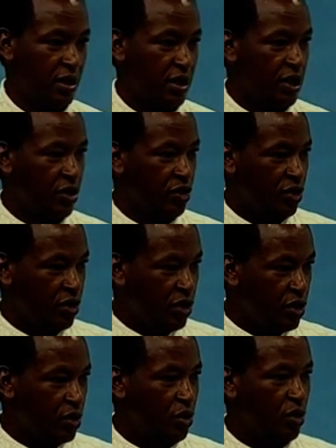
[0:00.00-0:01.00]
At
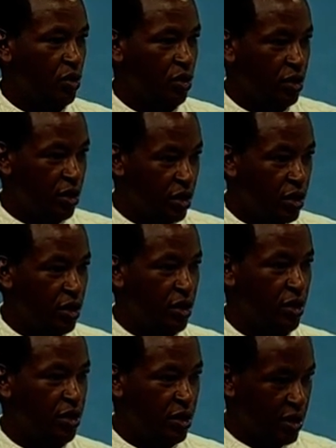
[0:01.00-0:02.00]
0
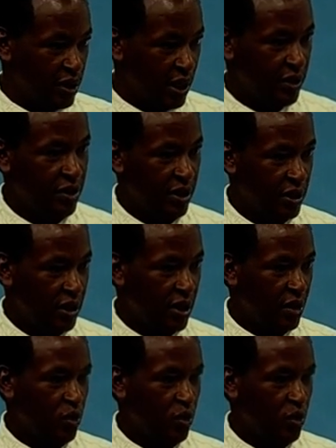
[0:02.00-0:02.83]
degrees Celsius.